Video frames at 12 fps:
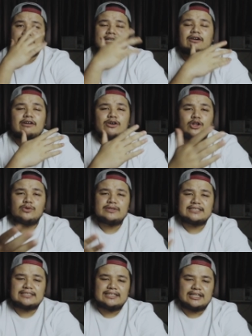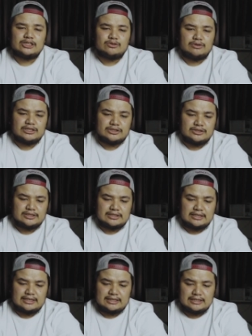now i always get questions
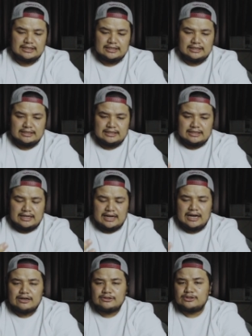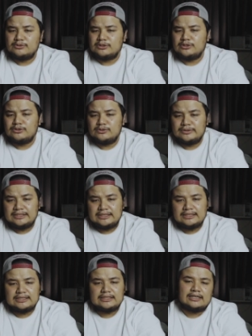like how do we do
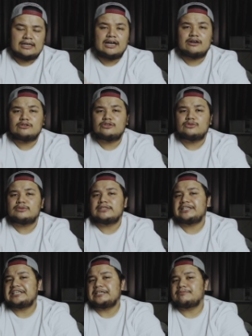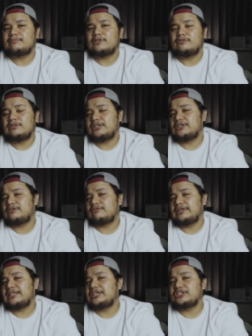it how do we keep the
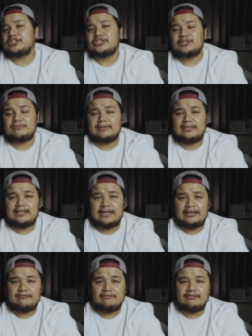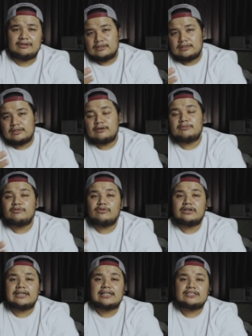relationship alive now
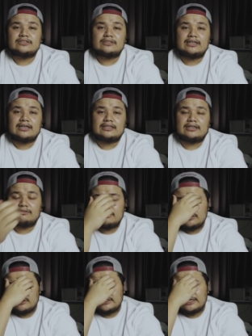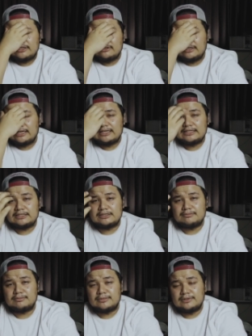before i answer that i want to tell you
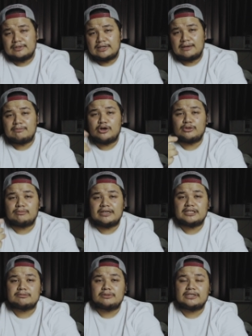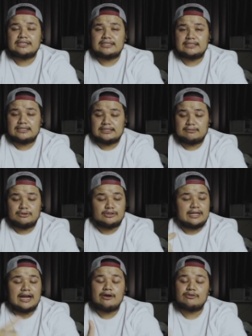guys about my experiences
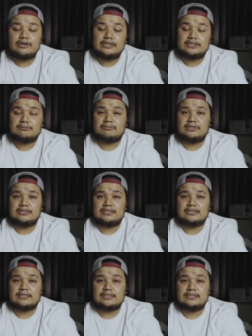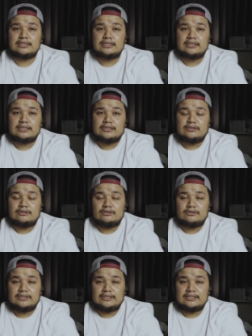about our experiences
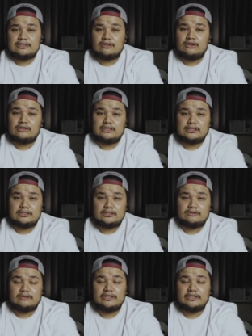during this long distance